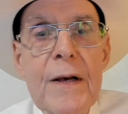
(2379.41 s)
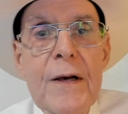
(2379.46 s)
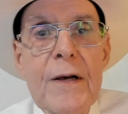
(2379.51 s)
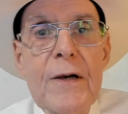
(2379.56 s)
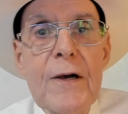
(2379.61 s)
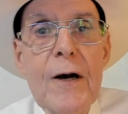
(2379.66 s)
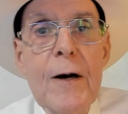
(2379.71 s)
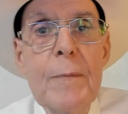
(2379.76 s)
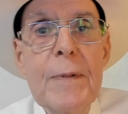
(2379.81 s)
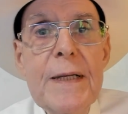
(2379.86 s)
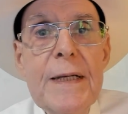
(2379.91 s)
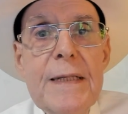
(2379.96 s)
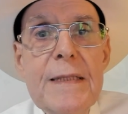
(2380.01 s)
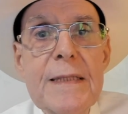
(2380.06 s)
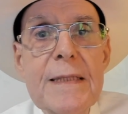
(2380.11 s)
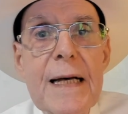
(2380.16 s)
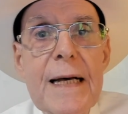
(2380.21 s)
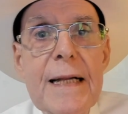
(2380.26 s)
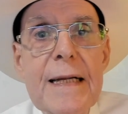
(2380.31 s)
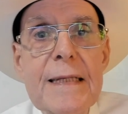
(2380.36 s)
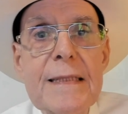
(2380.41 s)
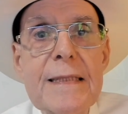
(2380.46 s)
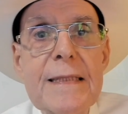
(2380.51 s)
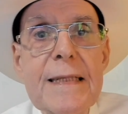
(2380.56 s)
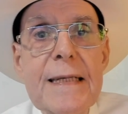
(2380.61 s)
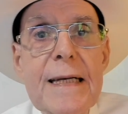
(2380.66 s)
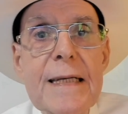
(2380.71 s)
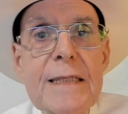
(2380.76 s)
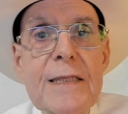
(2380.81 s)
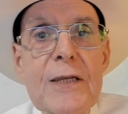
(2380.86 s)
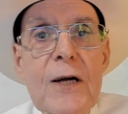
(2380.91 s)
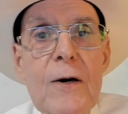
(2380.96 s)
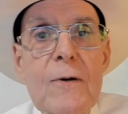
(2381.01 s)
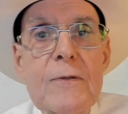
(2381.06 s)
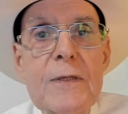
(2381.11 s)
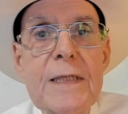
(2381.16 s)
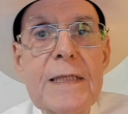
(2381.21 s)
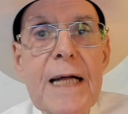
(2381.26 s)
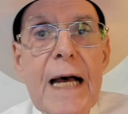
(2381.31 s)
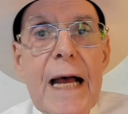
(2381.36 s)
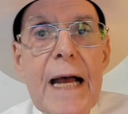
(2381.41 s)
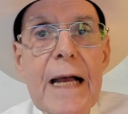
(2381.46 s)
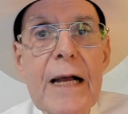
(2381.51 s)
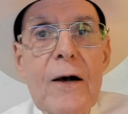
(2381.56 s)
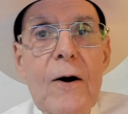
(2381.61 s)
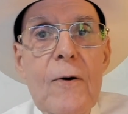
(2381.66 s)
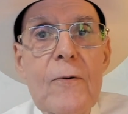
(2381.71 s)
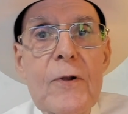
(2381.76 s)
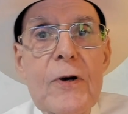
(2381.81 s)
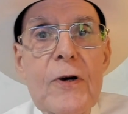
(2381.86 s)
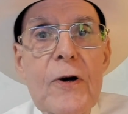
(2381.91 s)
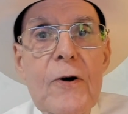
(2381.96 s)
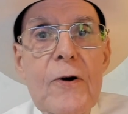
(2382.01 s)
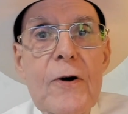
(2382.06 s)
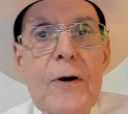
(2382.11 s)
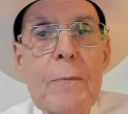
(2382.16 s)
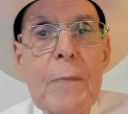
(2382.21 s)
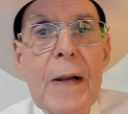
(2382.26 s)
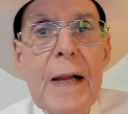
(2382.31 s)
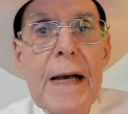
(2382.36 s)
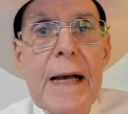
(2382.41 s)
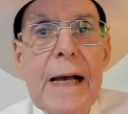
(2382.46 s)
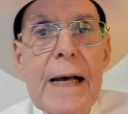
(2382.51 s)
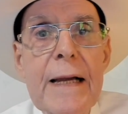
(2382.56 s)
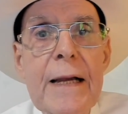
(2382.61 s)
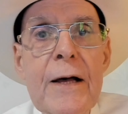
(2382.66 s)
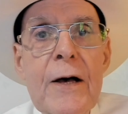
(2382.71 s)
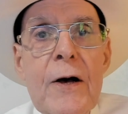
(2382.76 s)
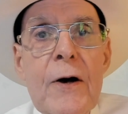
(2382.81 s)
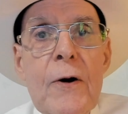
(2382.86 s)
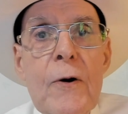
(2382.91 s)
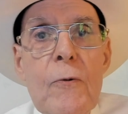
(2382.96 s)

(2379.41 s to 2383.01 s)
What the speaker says: Companies that insist on staying on the current plan